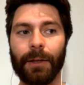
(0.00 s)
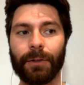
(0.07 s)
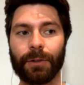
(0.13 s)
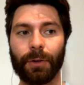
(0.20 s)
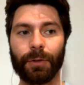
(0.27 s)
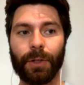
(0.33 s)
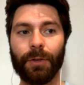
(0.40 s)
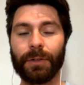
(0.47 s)

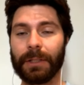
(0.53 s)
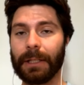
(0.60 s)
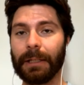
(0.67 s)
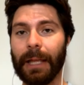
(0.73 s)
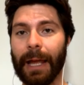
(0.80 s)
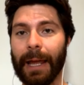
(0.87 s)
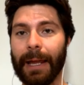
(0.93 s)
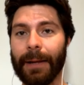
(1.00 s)
So
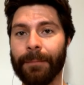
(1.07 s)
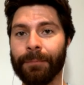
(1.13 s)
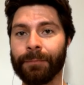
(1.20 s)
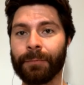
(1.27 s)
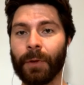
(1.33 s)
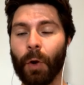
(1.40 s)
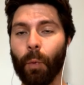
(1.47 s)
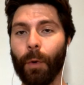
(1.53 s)
UCLA
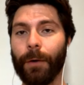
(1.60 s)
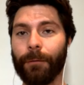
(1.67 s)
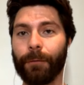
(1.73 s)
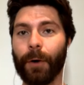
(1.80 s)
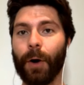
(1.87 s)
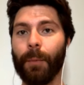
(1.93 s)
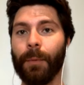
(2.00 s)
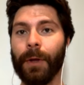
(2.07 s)
went
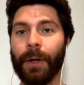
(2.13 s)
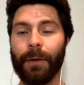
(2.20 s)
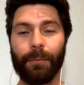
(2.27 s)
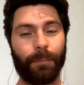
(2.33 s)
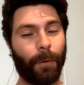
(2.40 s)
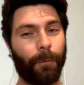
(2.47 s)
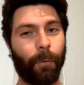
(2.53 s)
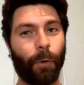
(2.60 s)
from
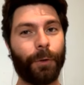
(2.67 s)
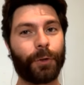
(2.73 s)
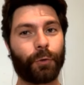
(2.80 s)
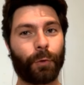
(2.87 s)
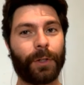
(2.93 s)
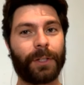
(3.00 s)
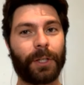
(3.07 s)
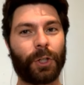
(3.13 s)
before
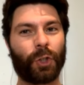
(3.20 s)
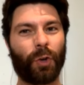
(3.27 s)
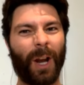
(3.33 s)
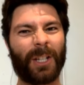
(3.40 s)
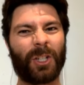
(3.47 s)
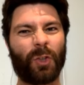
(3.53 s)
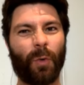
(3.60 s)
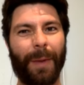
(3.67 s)
this recent
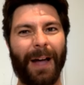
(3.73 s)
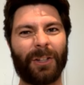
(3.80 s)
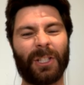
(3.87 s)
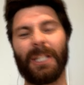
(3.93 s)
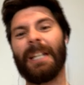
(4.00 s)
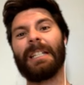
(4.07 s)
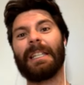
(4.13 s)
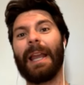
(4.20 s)
stretch to about
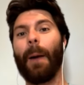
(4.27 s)
6,